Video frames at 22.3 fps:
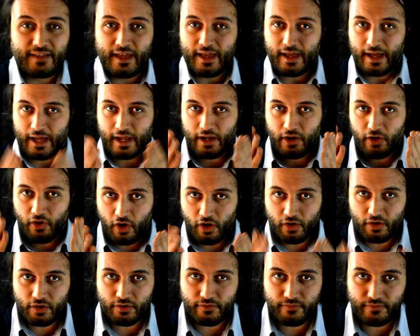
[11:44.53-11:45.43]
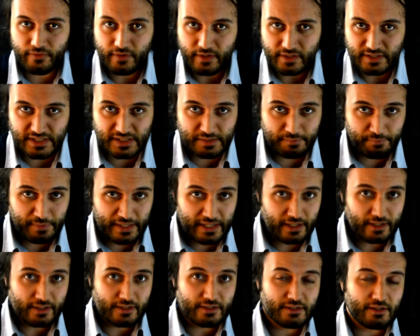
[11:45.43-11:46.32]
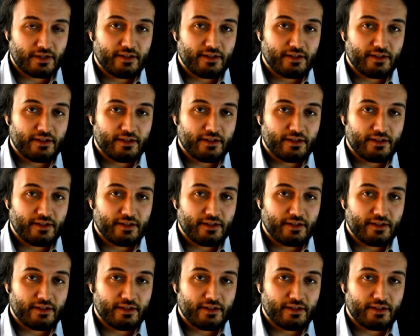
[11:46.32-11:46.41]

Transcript: that a lot of speakers,